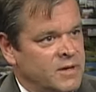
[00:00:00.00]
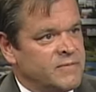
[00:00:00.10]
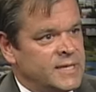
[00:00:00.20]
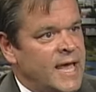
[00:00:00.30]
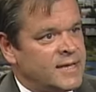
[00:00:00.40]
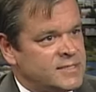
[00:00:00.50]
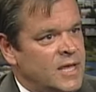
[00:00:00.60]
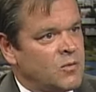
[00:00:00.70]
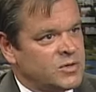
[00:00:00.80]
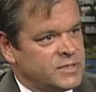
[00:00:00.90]
of the deaths
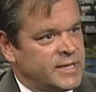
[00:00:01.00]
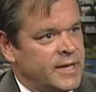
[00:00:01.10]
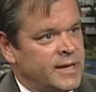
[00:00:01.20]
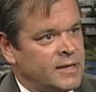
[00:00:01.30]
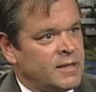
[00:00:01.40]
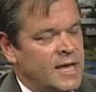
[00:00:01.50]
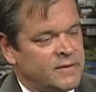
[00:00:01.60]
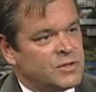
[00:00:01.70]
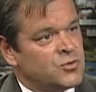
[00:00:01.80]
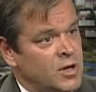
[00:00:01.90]
that we're seeing and a lot
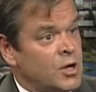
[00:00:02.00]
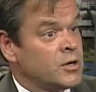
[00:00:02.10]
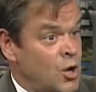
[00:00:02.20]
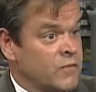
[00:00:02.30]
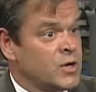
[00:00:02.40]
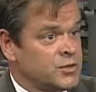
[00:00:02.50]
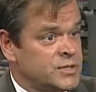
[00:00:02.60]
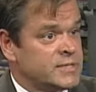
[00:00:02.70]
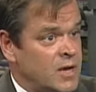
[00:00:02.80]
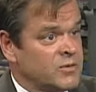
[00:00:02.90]
of the drug
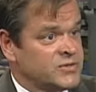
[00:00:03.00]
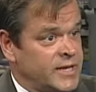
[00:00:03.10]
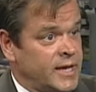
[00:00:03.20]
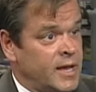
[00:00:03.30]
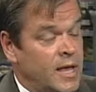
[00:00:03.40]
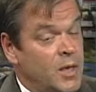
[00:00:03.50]
overdoses that we're seeing